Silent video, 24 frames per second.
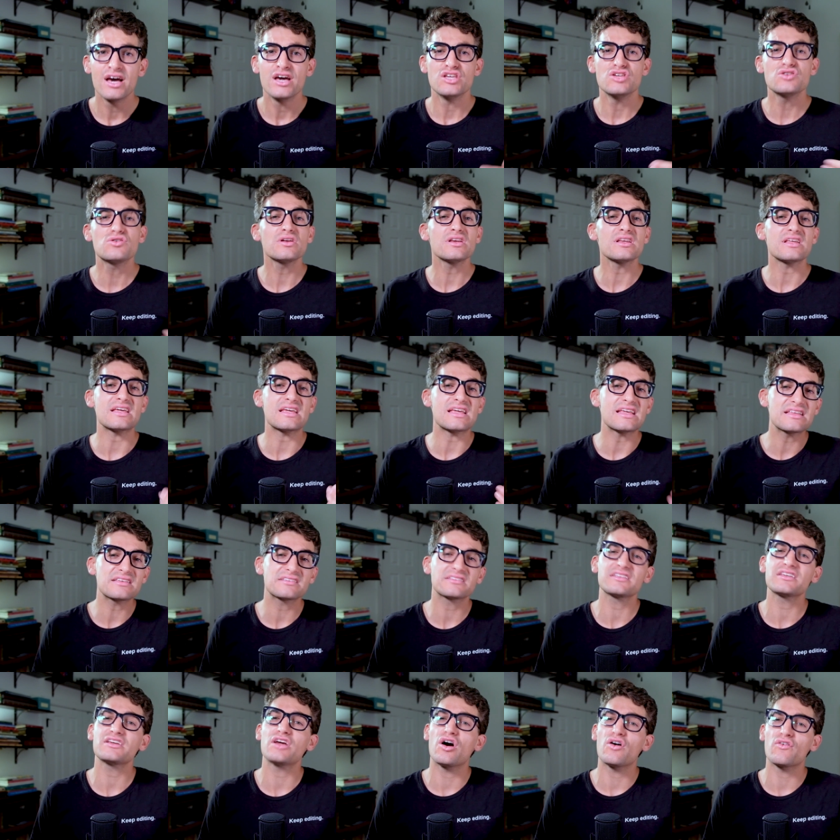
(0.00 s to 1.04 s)
you can
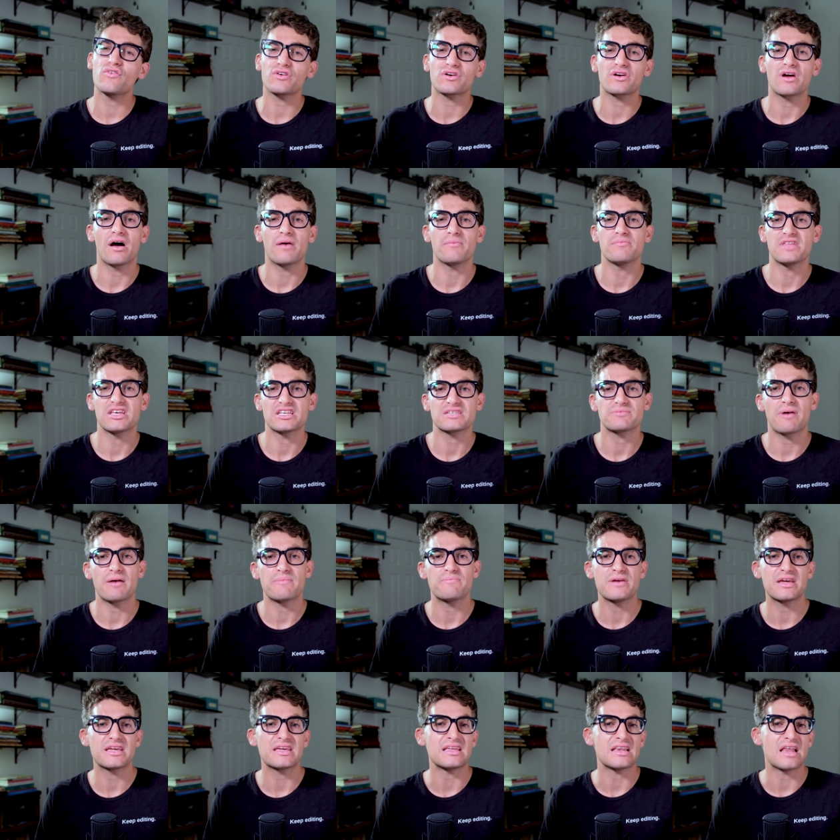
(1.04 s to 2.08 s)
easily overcome this by
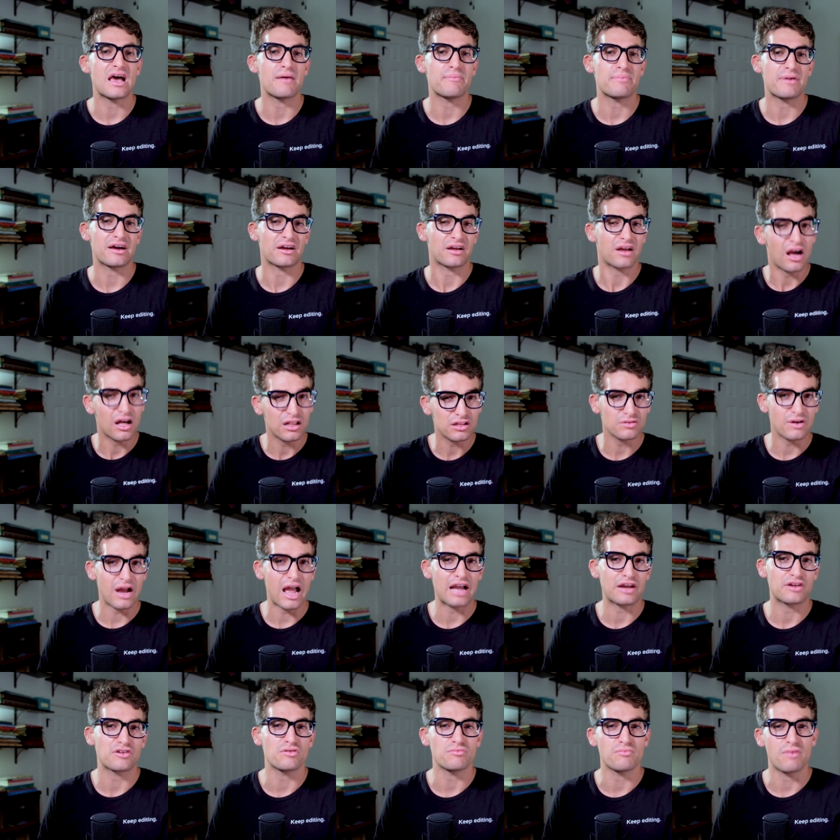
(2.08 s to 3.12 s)
picking up a color
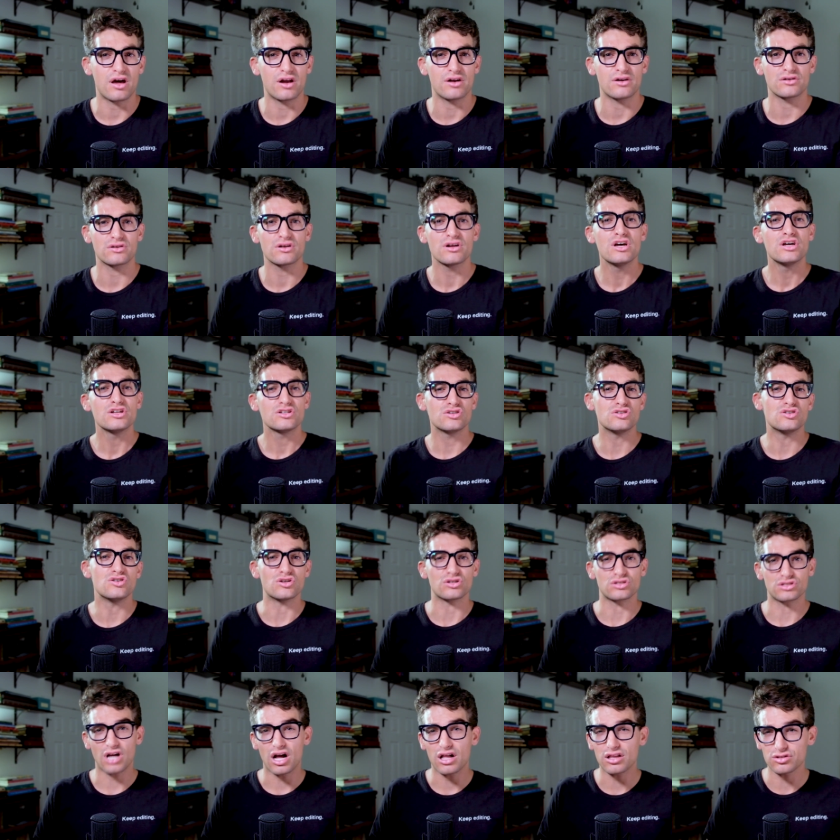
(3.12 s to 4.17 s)
accurate monitor to do
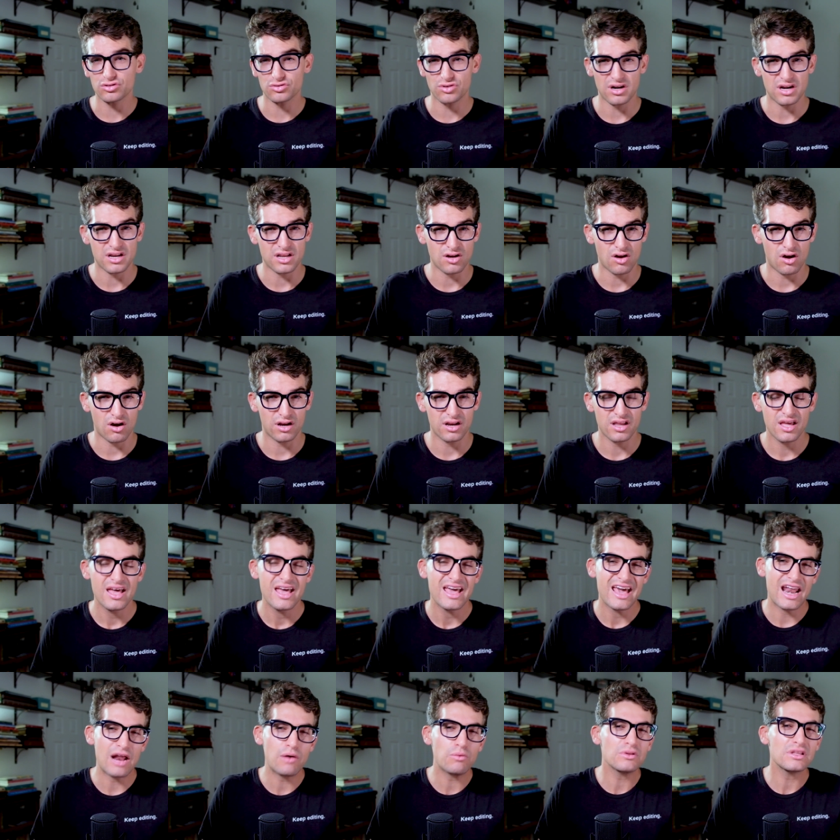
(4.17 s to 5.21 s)
your color grading on.
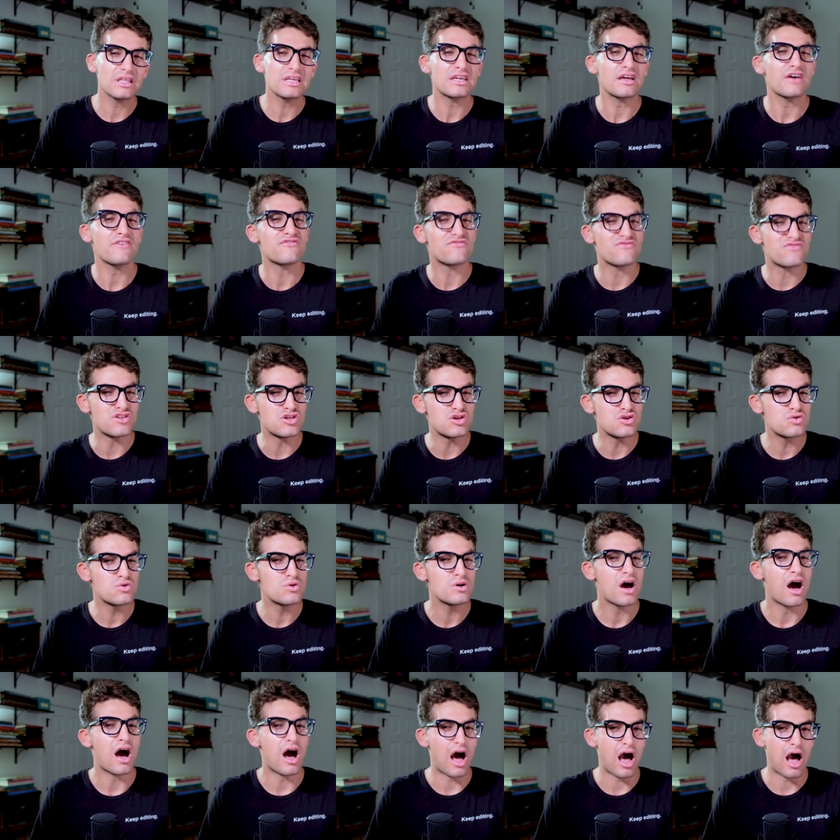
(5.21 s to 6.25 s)
And I will link a
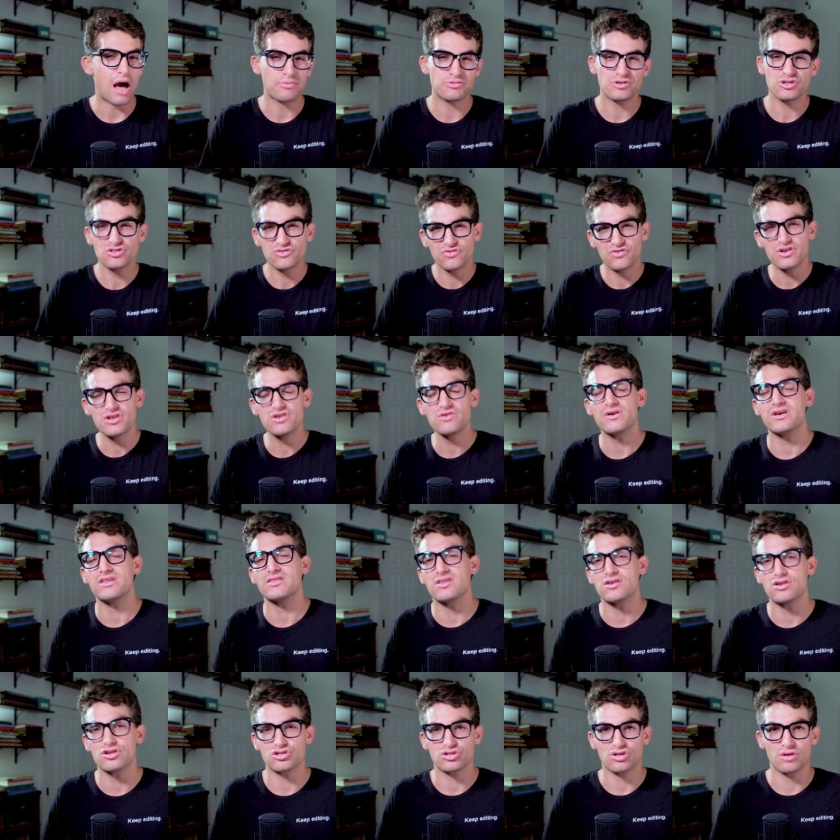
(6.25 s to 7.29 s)
few options for you in
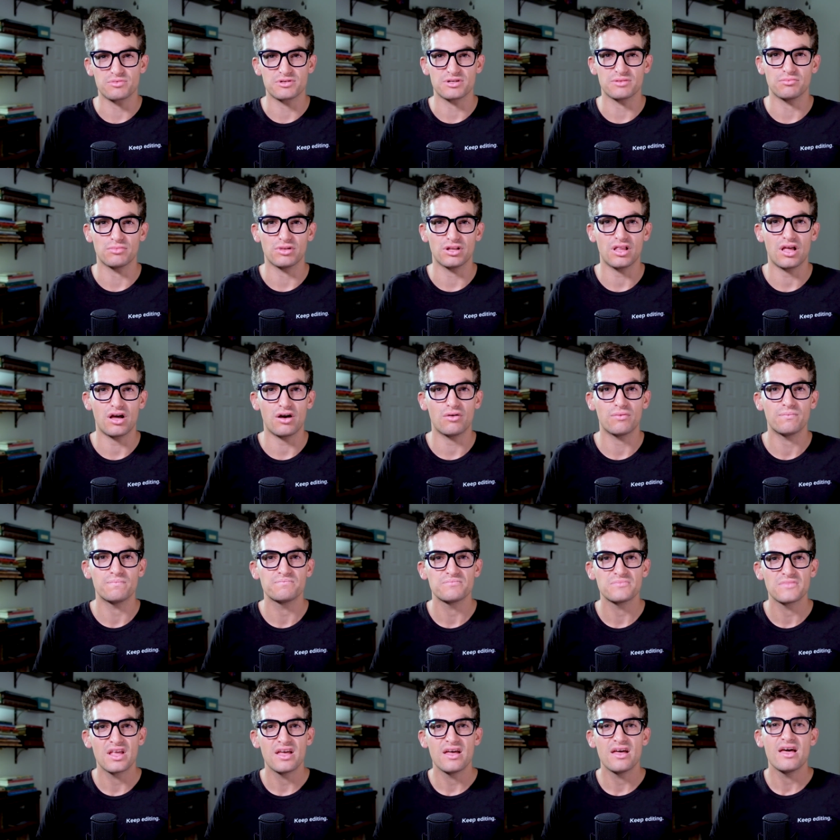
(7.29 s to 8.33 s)
the description below.
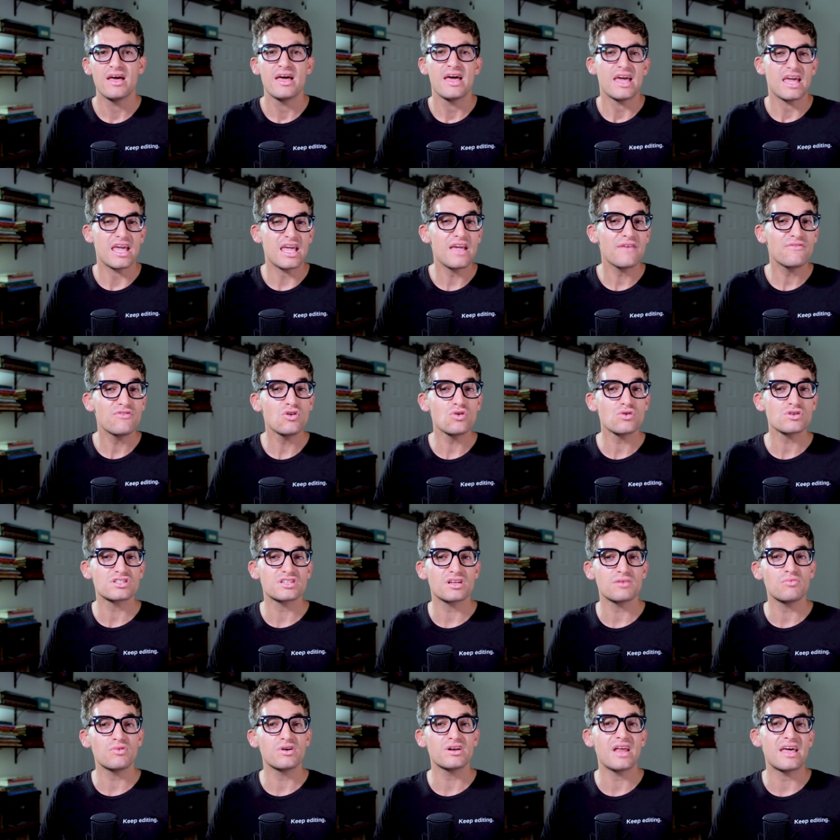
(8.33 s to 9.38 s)
If you're
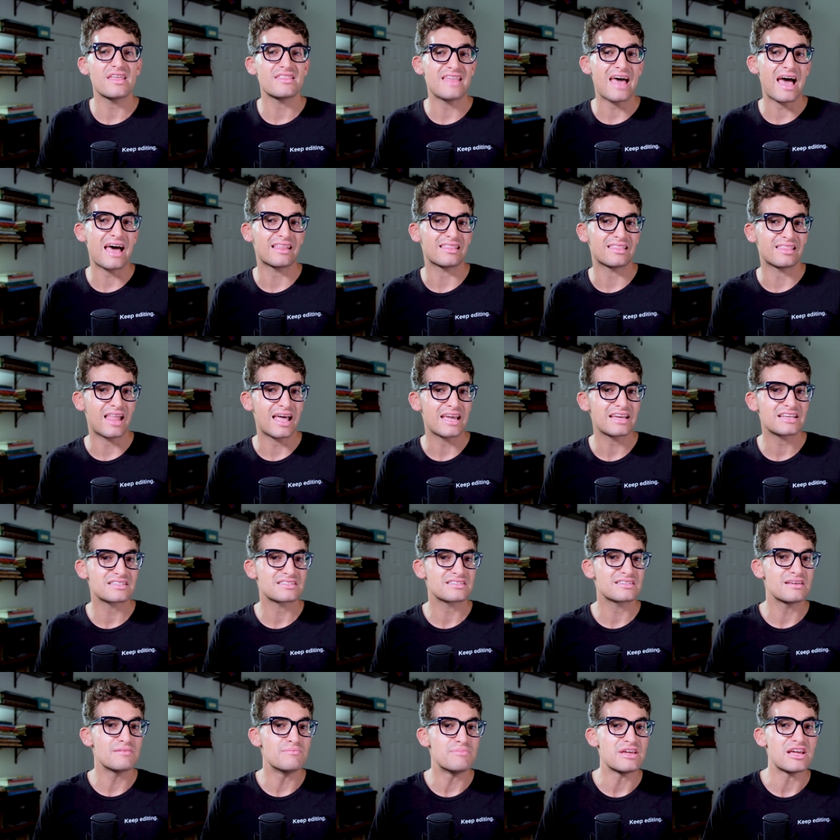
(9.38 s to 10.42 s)
someone that likes
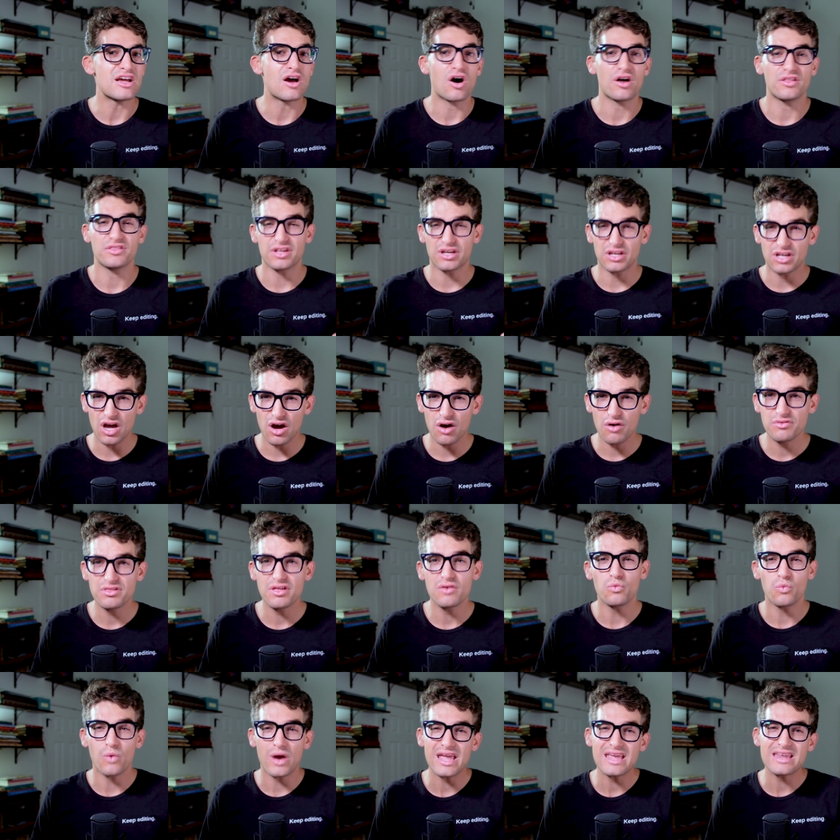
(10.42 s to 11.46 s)
to be on the go,
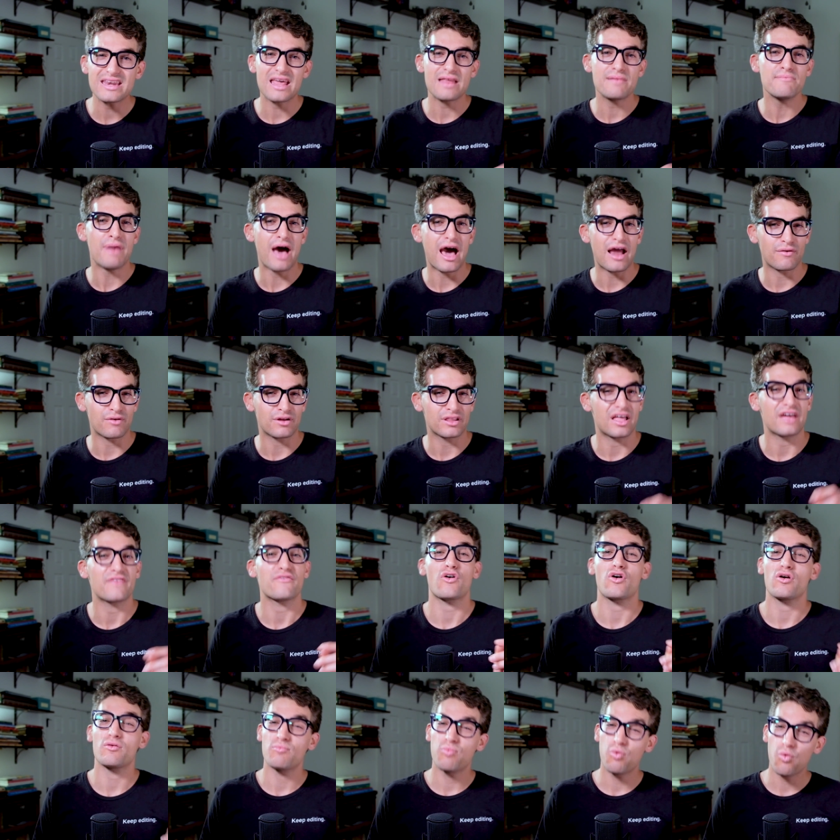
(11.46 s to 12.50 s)
then weight and battery life
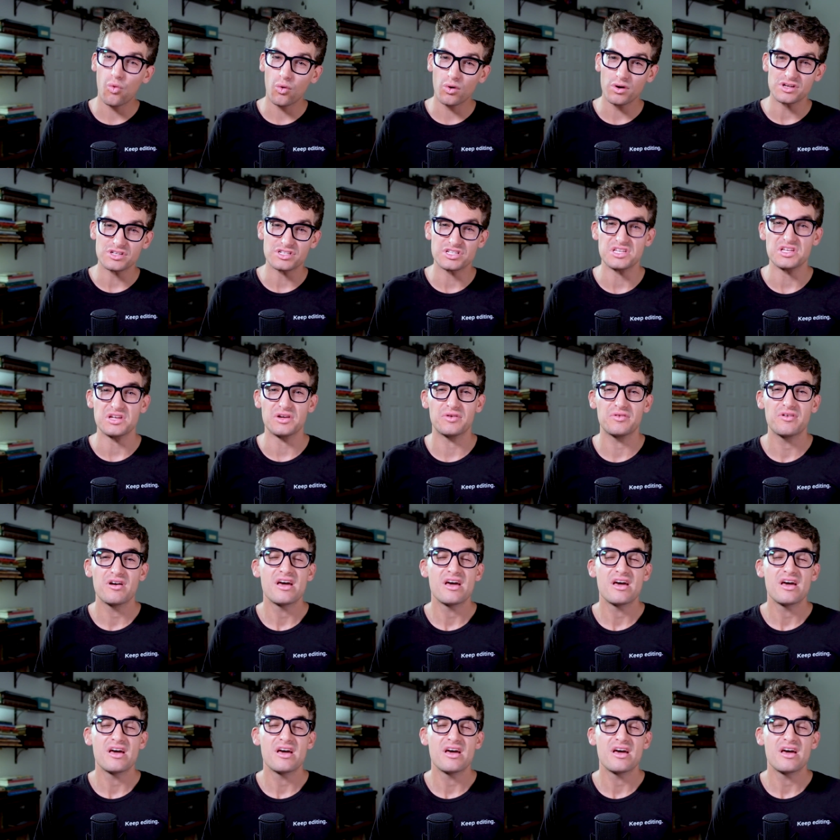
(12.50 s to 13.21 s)
are important to you.